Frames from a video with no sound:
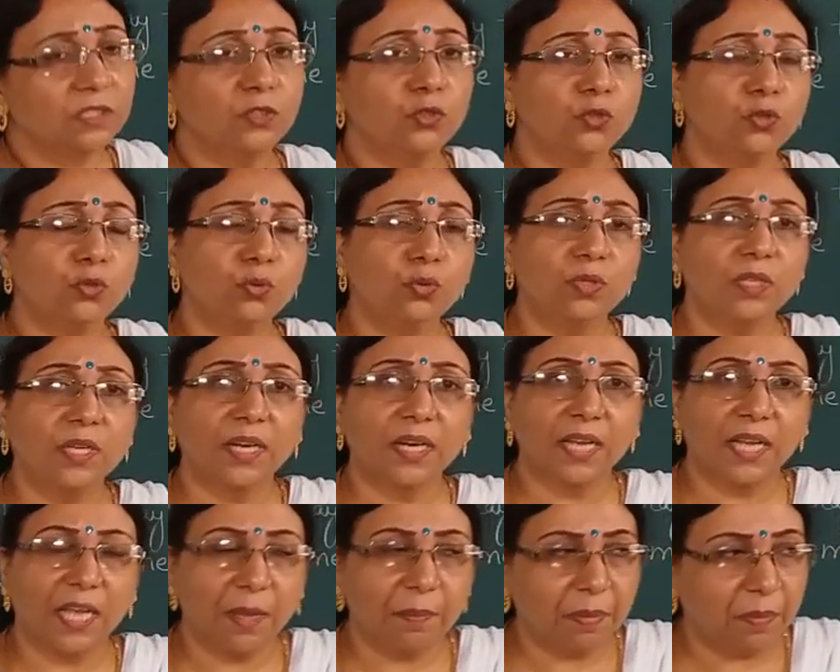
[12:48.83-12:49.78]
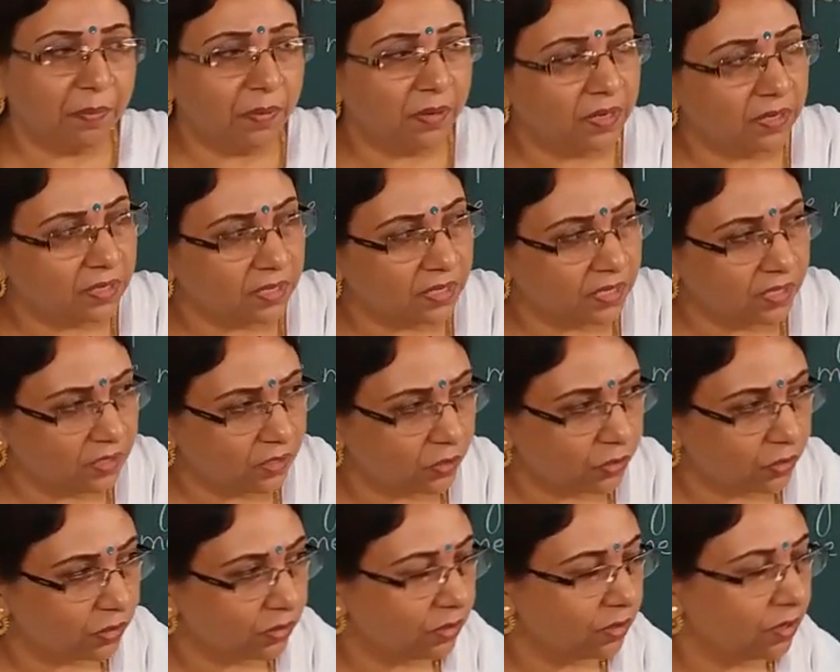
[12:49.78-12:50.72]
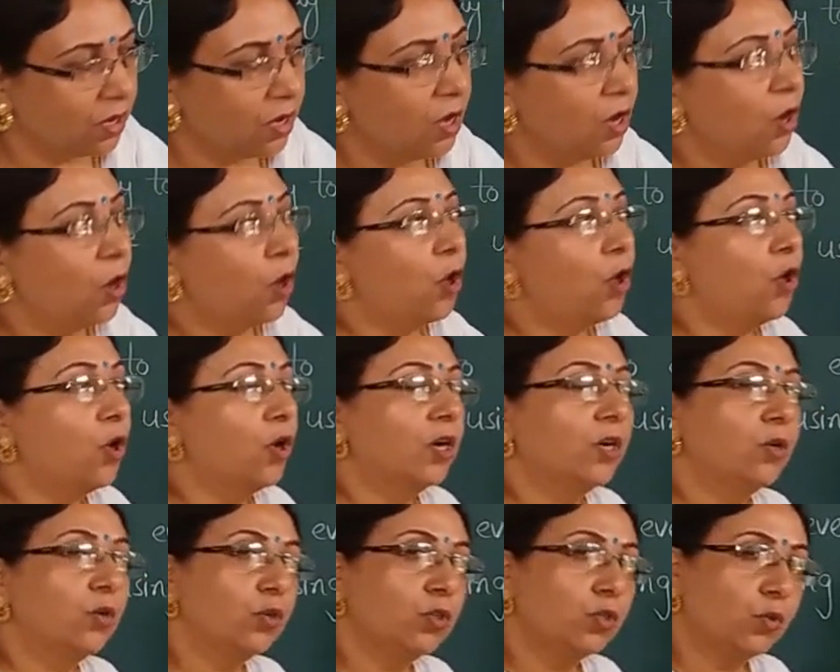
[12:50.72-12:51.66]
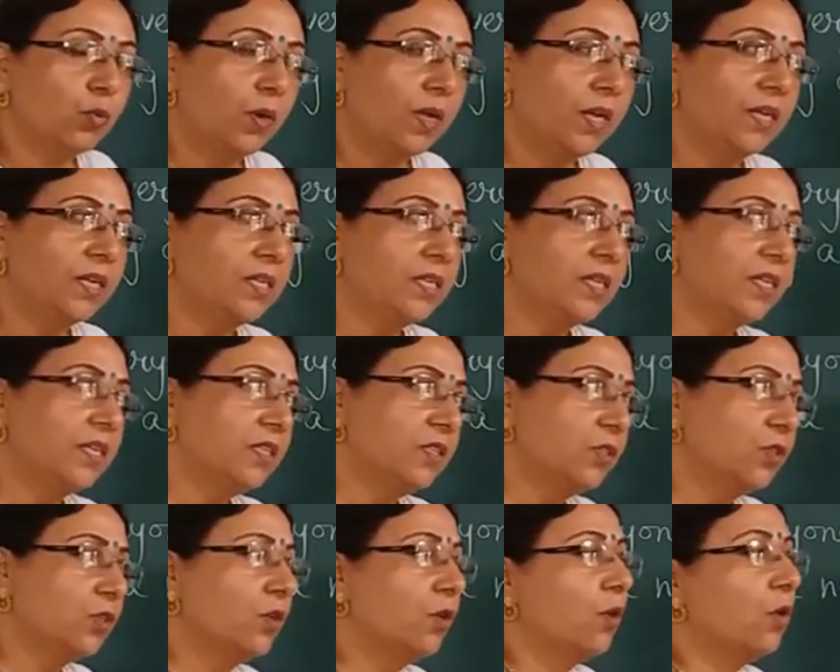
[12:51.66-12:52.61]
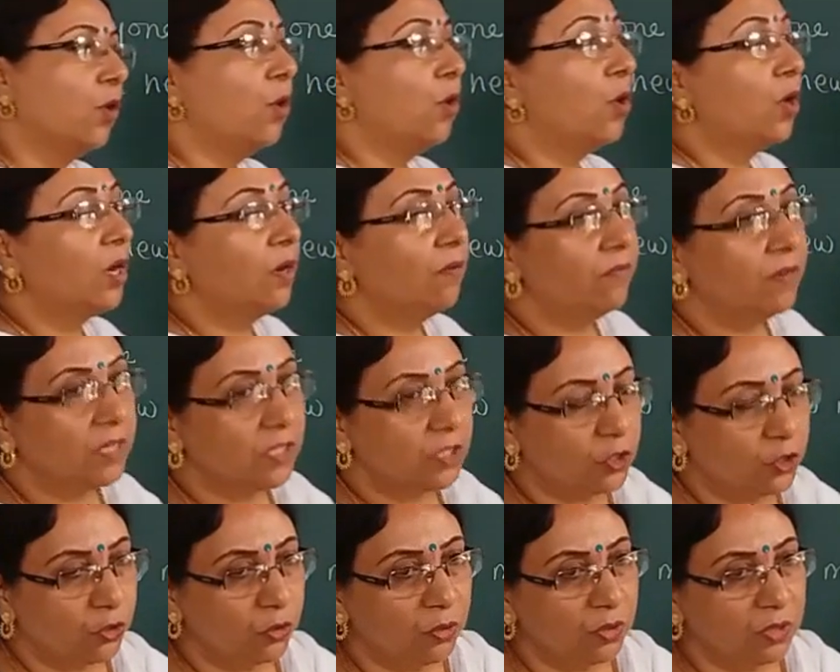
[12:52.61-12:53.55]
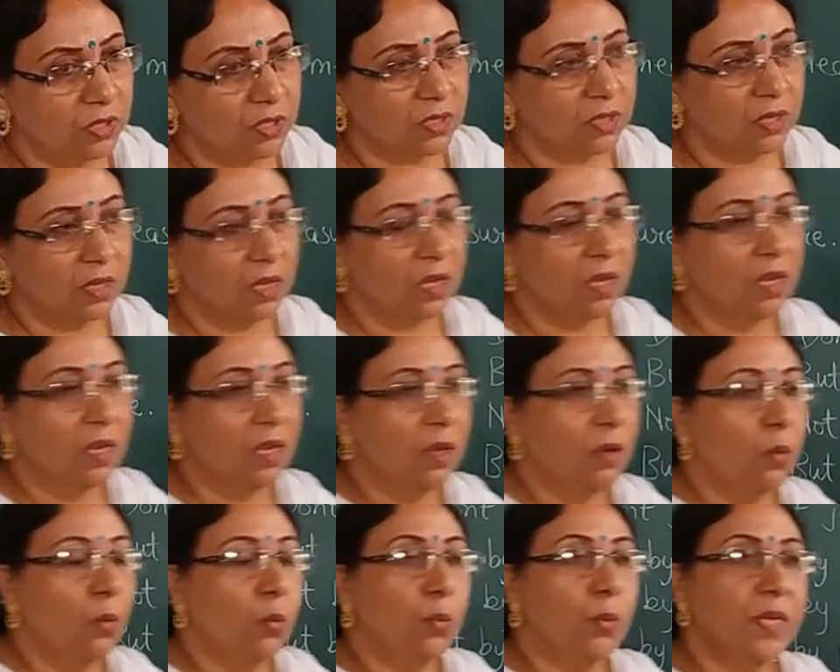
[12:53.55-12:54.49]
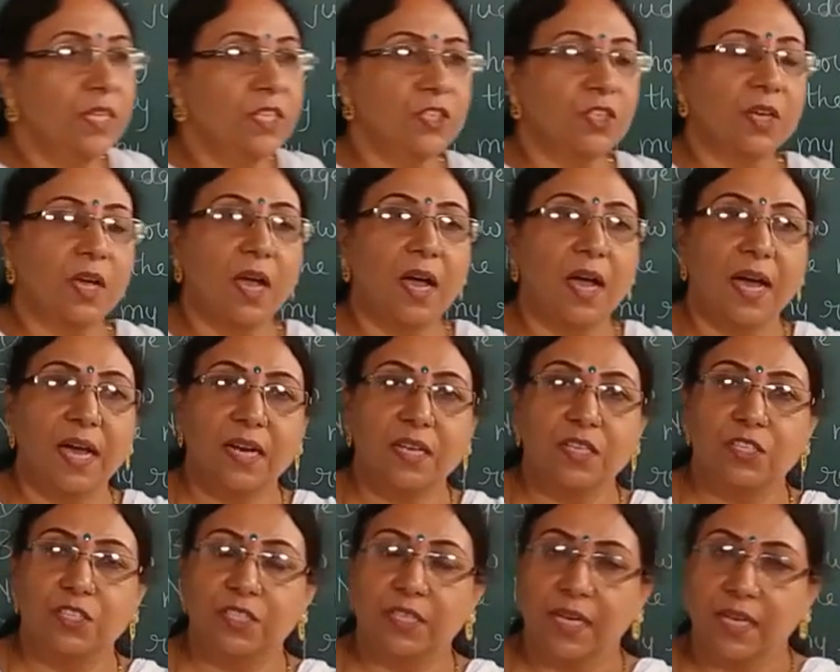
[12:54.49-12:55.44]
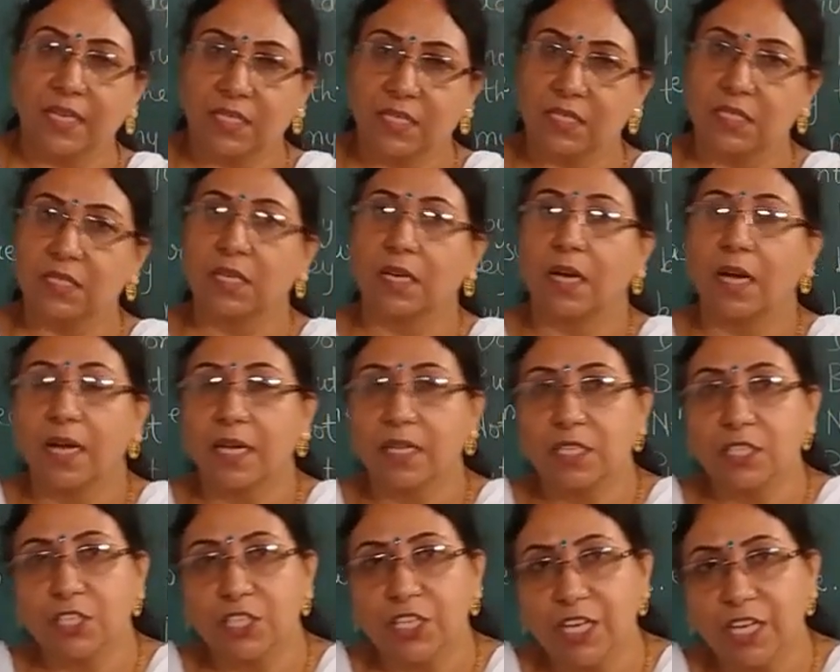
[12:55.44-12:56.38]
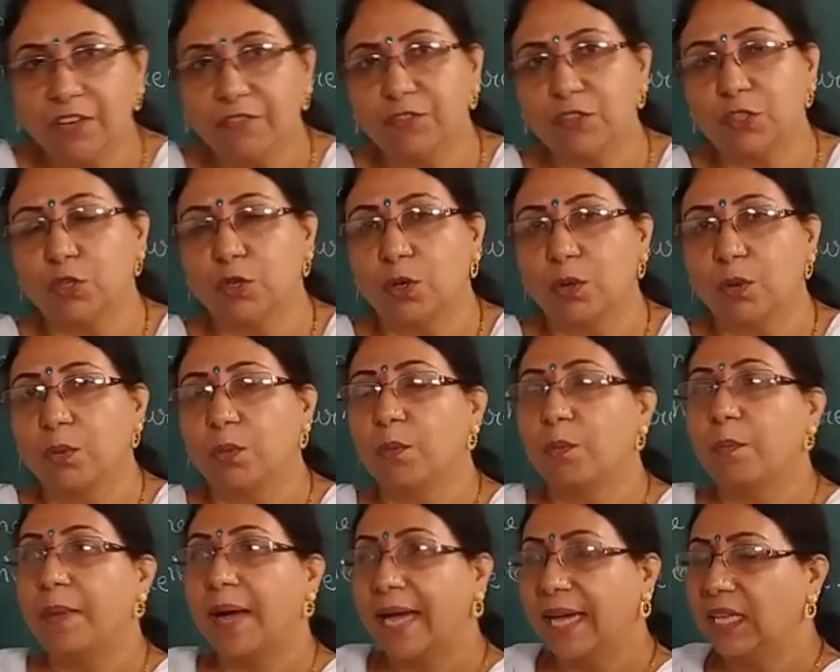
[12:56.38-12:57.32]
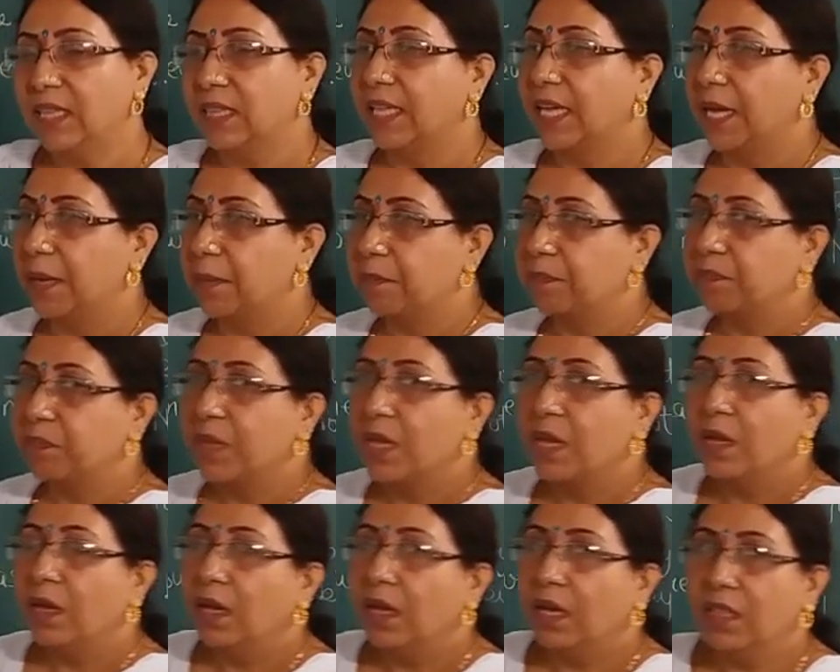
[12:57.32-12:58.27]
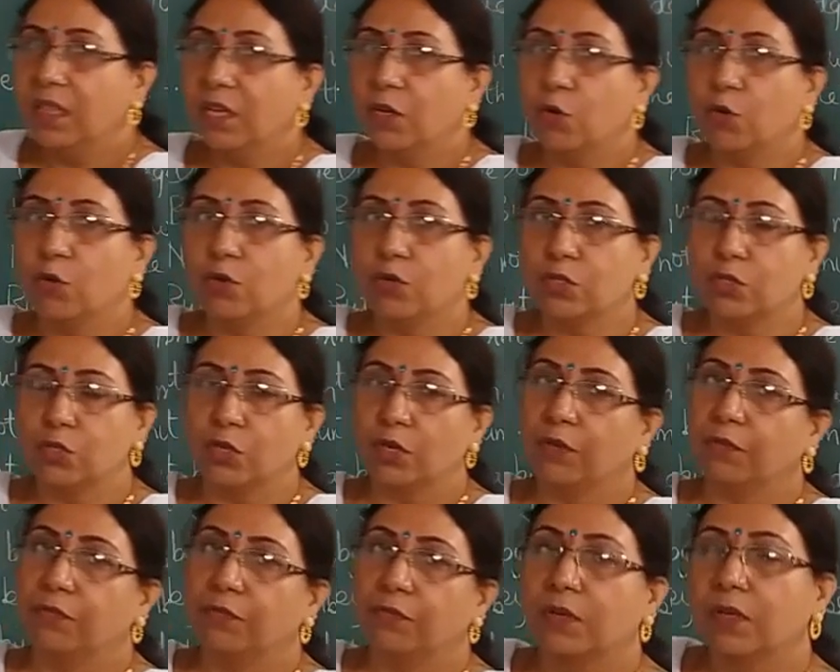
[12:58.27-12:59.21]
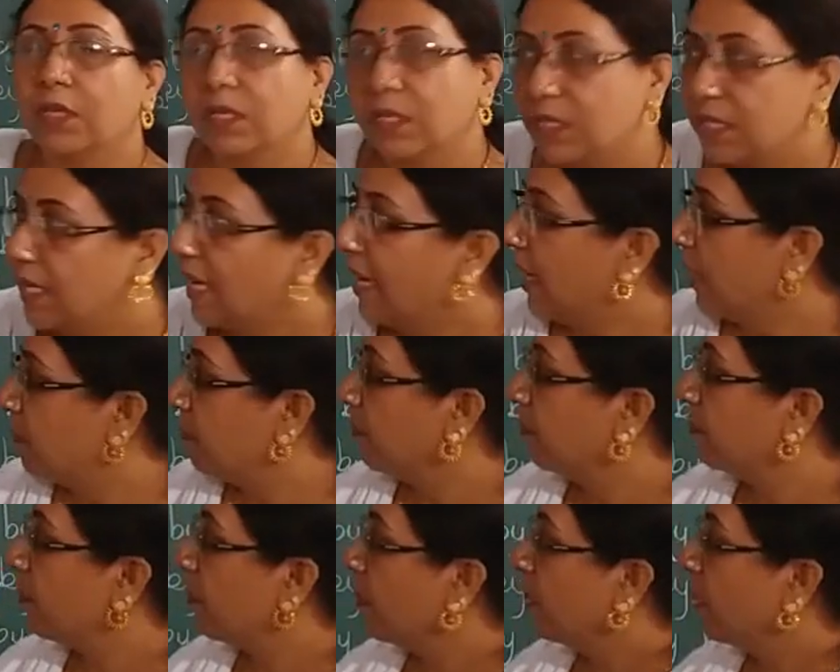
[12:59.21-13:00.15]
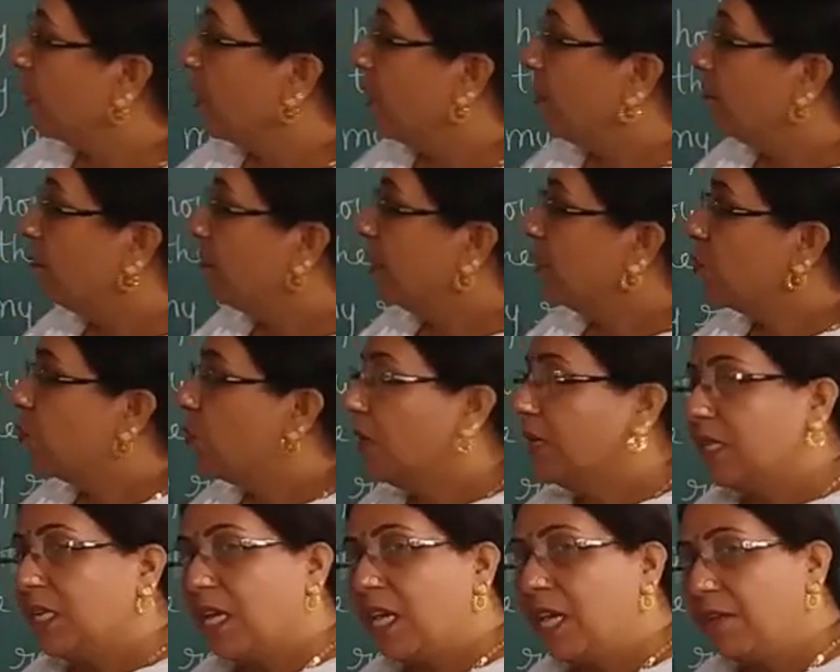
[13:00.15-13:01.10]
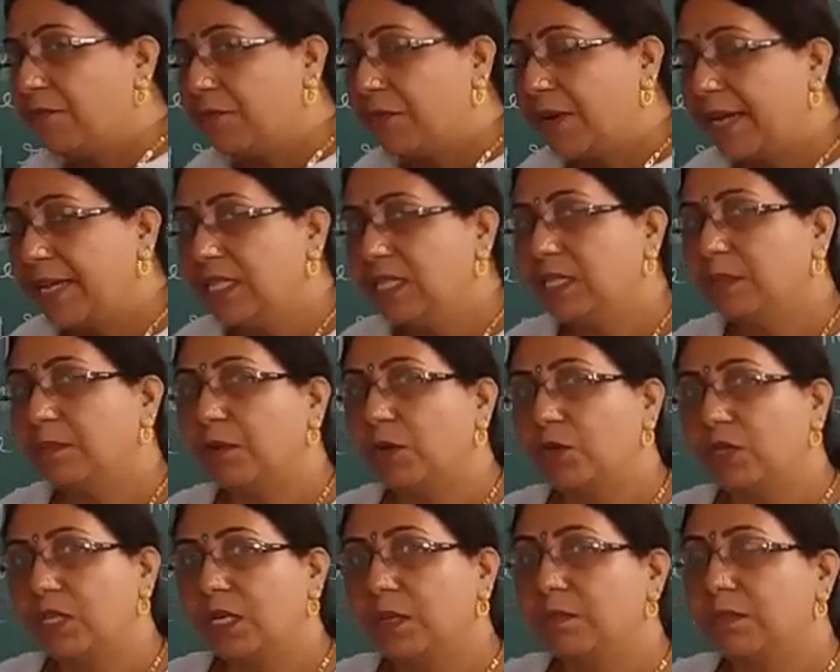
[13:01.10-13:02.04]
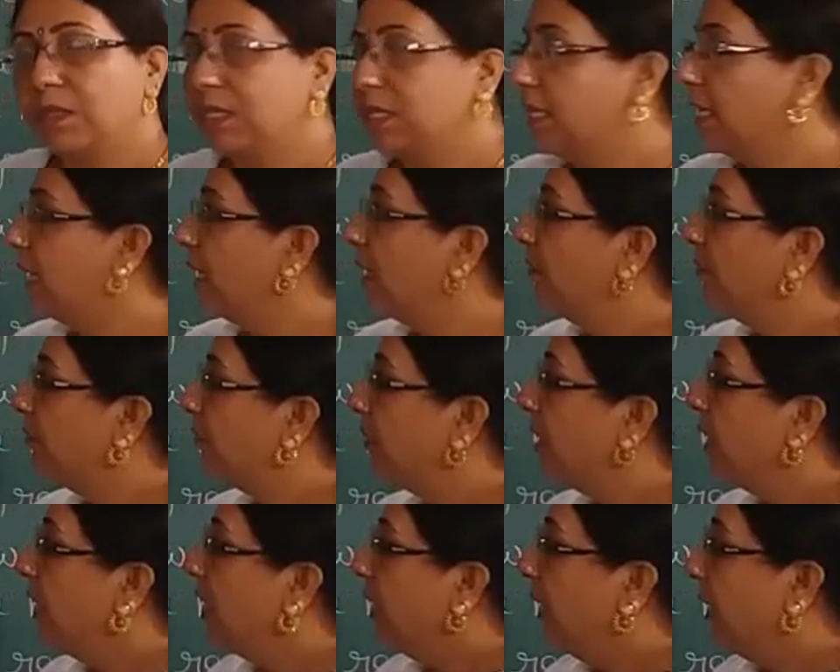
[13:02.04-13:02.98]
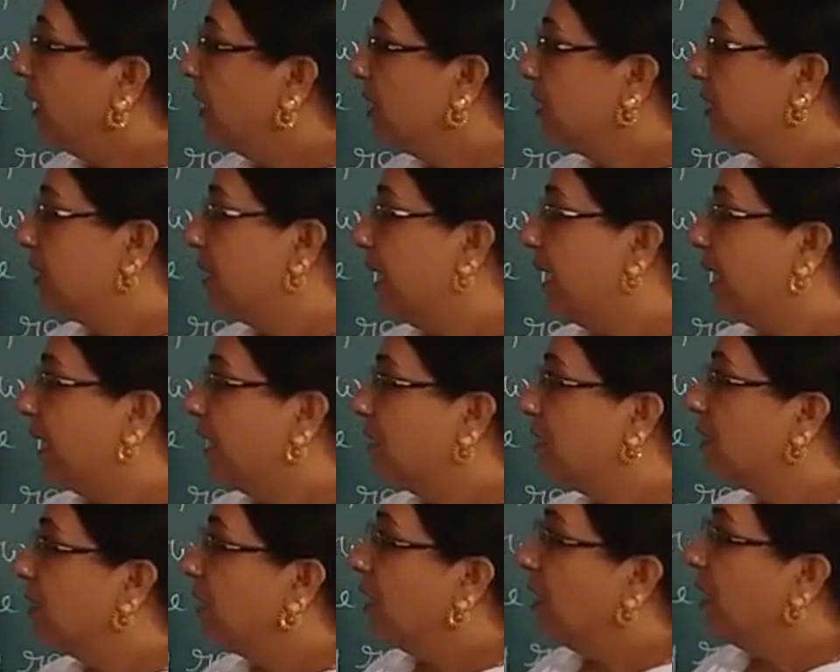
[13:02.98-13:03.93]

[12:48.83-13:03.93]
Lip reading: through their capabilities or good qualities or virtues which are just achieved by them in the course of time. But what he finds about himself is that